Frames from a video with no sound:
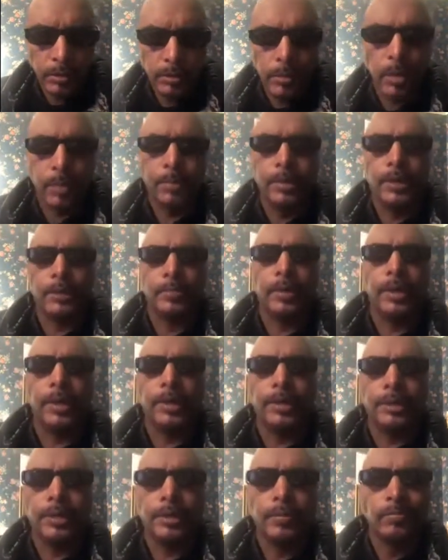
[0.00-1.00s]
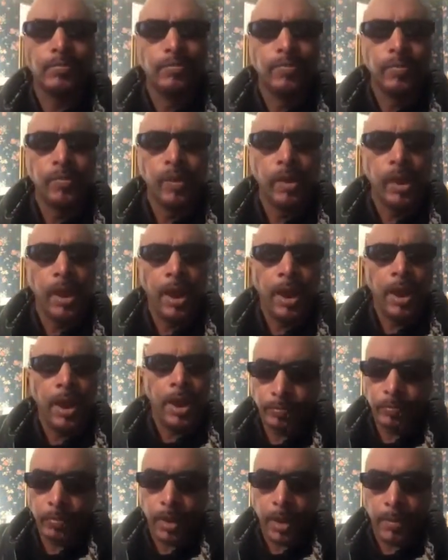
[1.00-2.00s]
Tommy's speech.
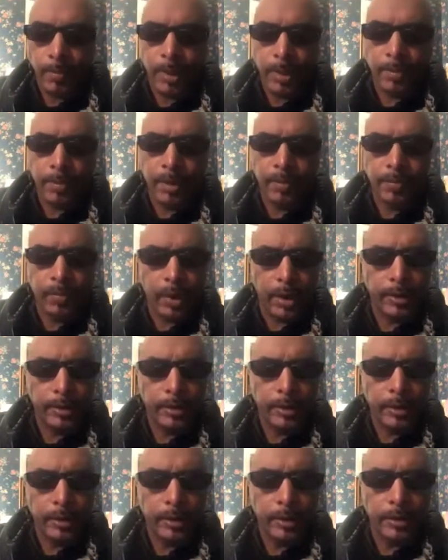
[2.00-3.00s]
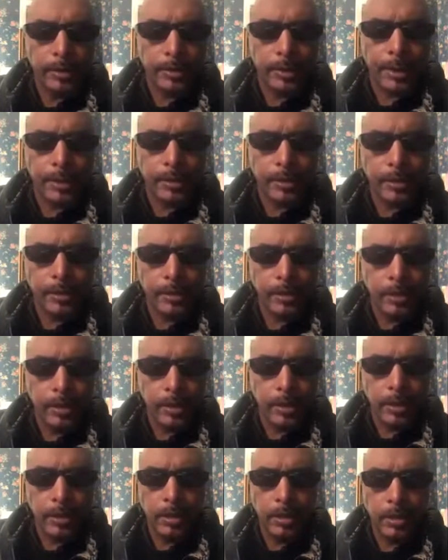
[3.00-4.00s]
Me and my friend then
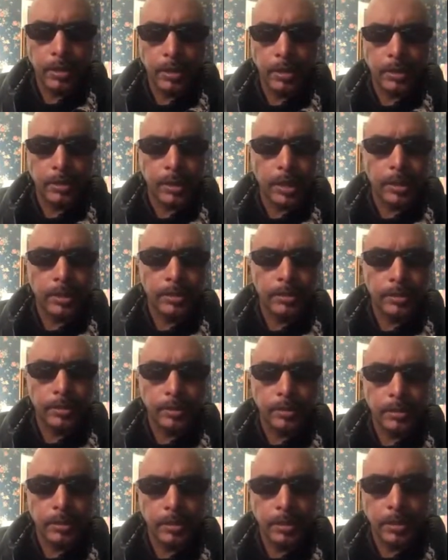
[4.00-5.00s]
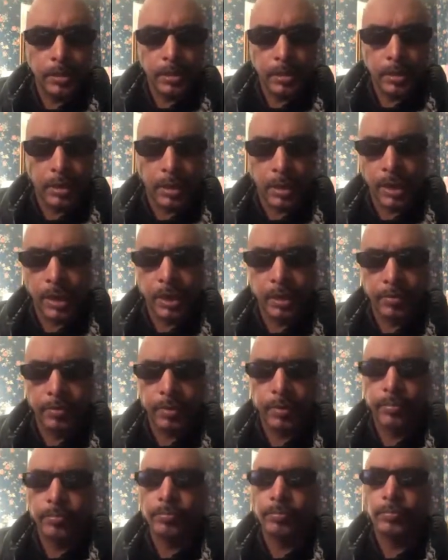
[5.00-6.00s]
decided to
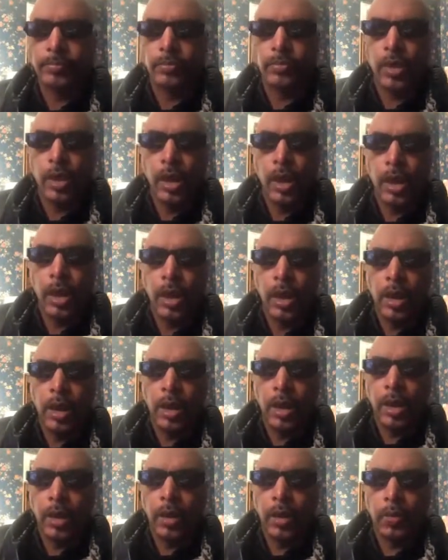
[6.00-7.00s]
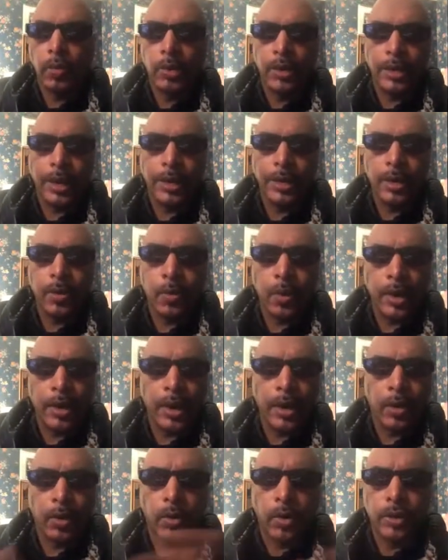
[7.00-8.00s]
leave. We then
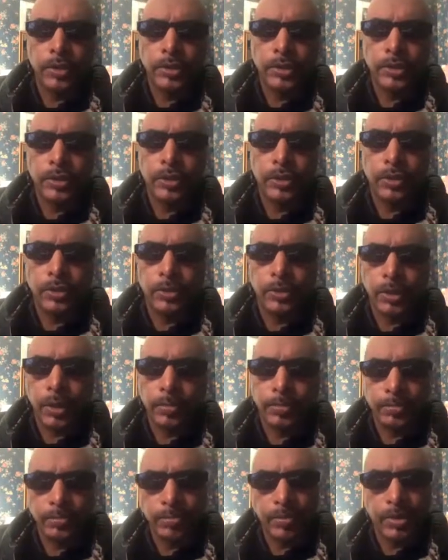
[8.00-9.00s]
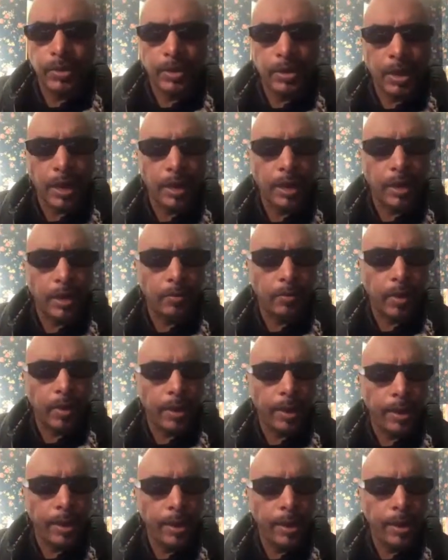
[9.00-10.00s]
went across to some kind of
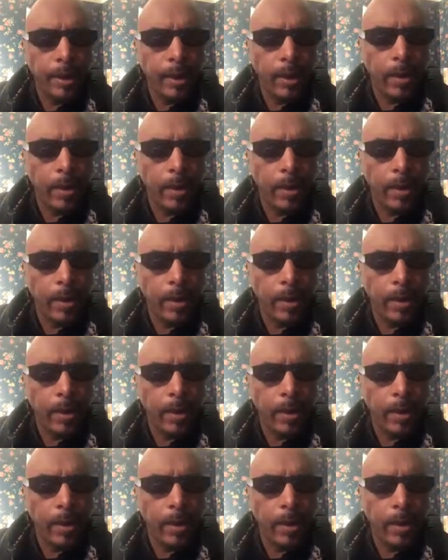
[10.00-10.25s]
a,